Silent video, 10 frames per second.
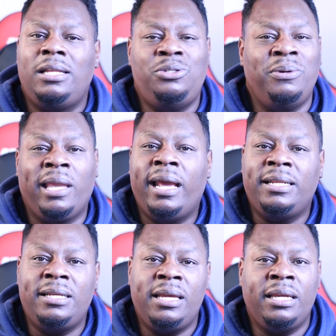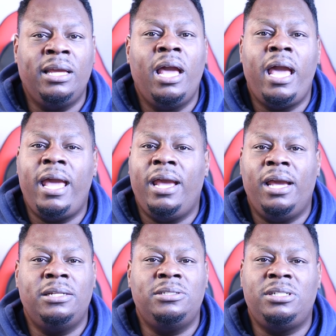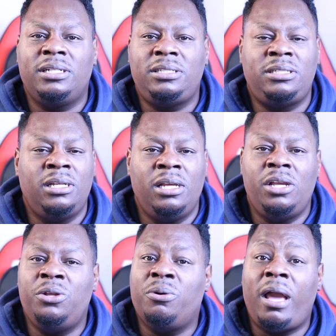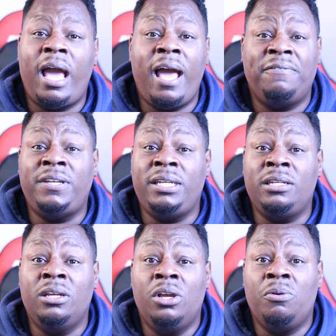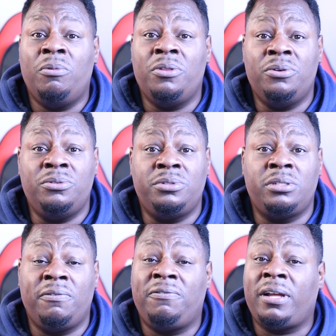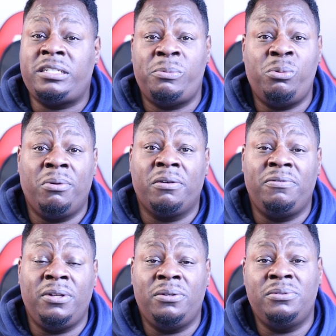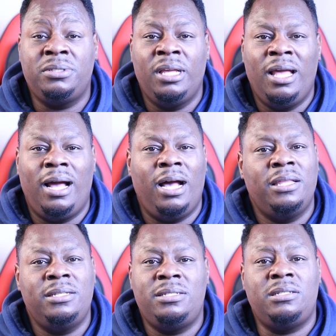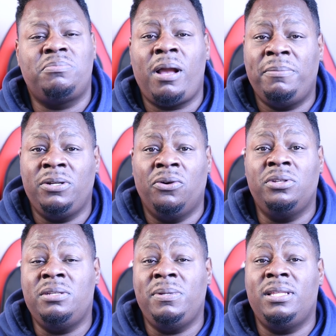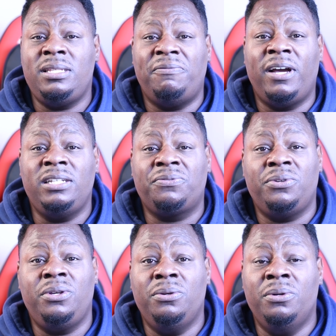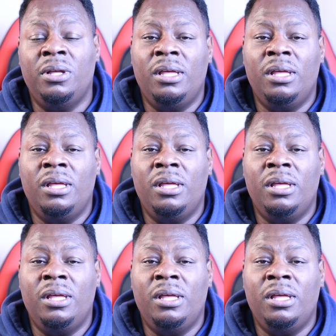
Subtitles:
doing editing, and just having one of those flexible workflows, this is probably going to be the device for you.